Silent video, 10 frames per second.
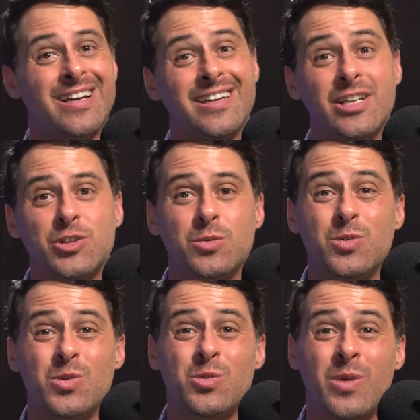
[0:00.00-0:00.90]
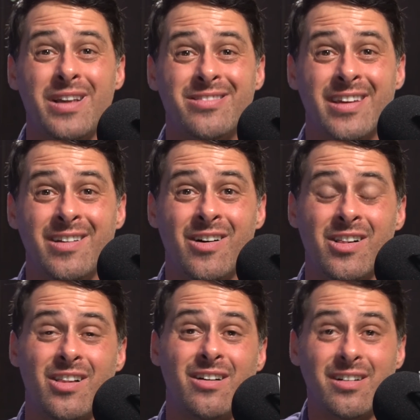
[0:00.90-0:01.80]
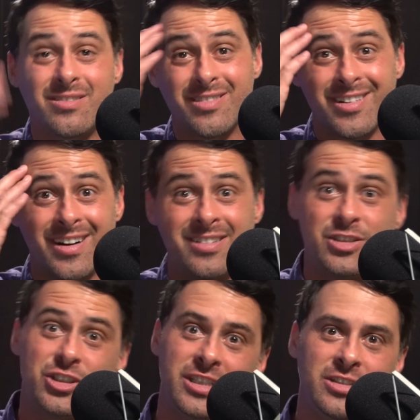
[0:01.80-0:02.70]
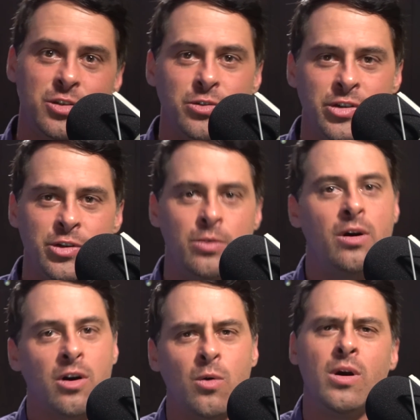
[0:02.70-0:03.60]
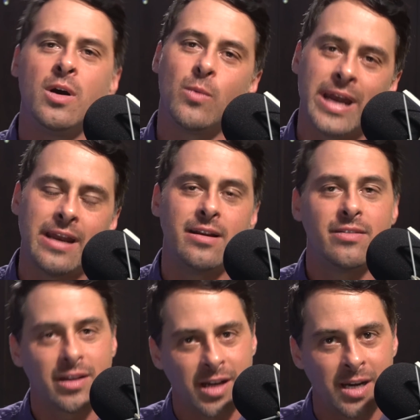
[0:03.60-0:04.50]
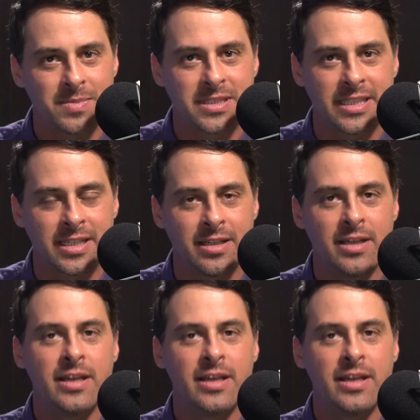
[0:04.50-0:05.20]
Guess you were doing the right thing all along. Oh, geez, who knew? Oh, wait, the cops did.